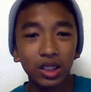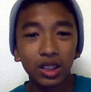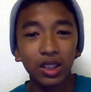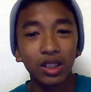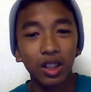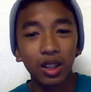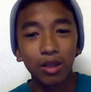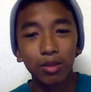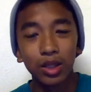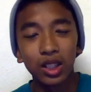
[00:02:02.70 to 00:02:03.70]
a good
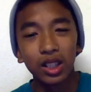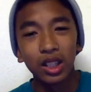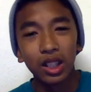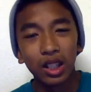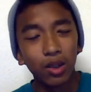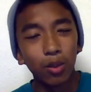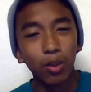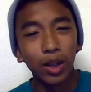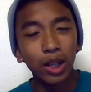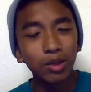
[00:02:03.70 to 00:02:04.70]
job, but
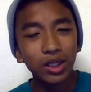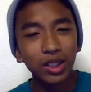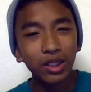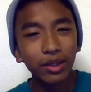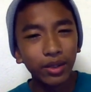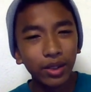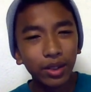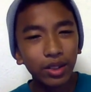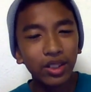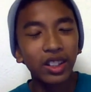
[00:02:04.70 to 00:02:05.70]
why would you
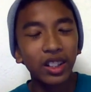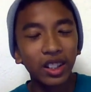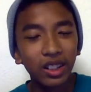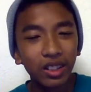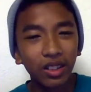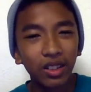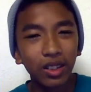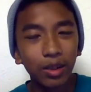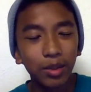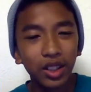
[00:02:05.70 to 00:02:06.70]
use your uncle?
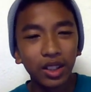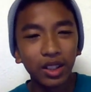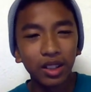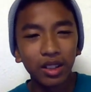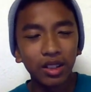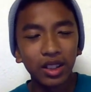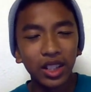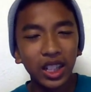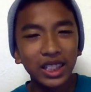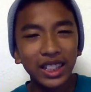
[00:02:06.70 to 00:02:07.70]
I mean,
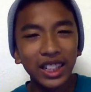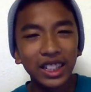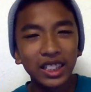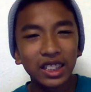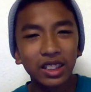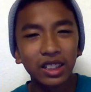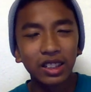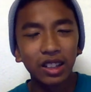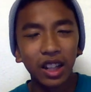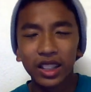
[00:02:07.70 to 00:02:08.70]
that's against.
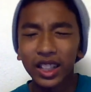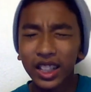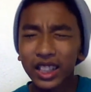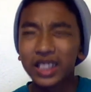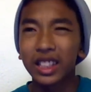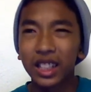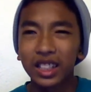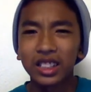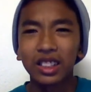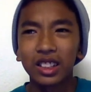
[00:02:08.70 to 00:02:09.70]
I think it's
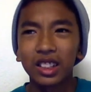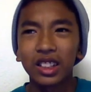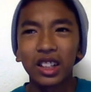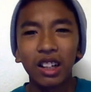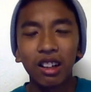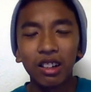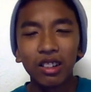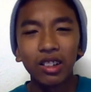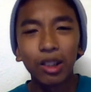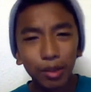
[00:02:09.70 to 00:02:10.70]
against the law. I, I don't
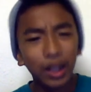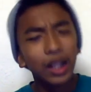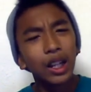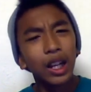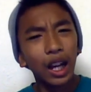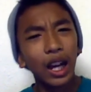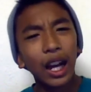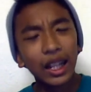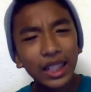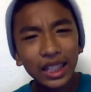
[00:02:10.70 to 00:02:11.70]
know, but
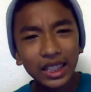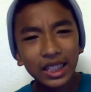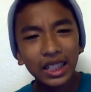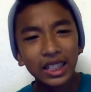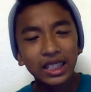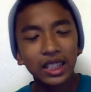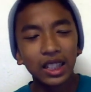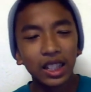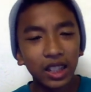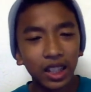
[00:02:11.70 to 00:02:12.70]
I think it's against the
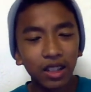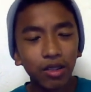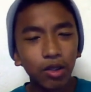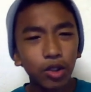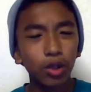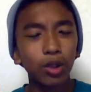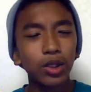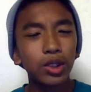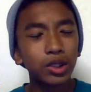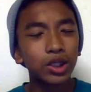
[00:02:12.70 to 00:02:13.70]
law. Like you go
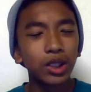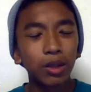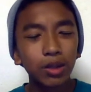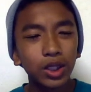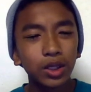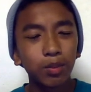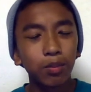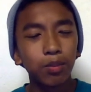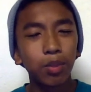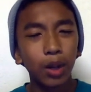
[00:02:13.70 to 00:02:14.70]
into someone's
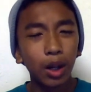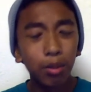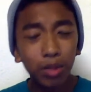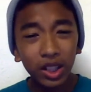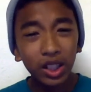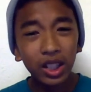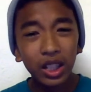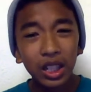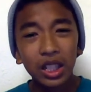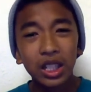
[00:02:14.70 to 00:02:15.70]
property
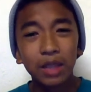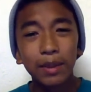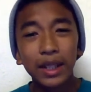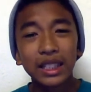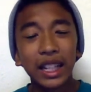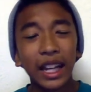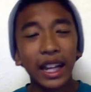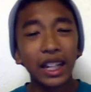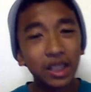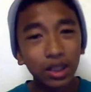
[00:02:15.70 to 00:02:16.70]
just because they
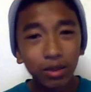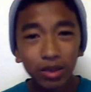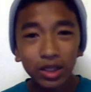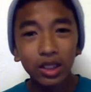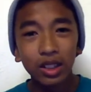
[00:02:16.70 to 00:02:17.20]
hate someone.